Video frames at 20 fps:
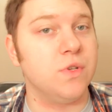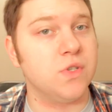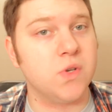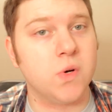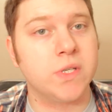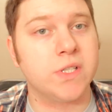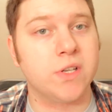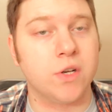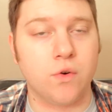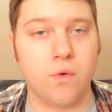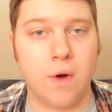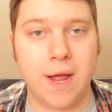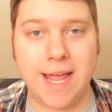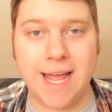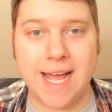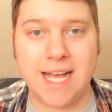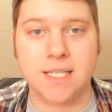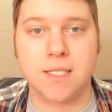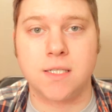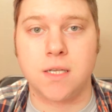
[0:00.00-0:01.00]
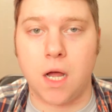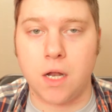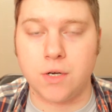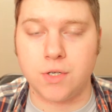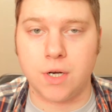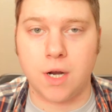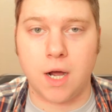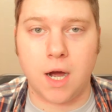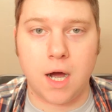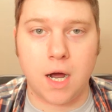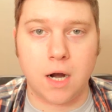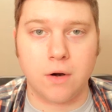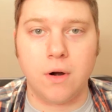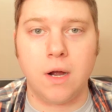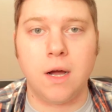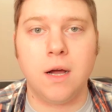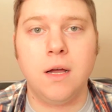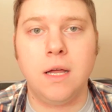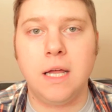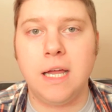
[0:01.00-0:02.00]
is also great as Sergeant
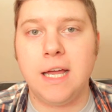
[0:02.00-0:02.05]
Hara.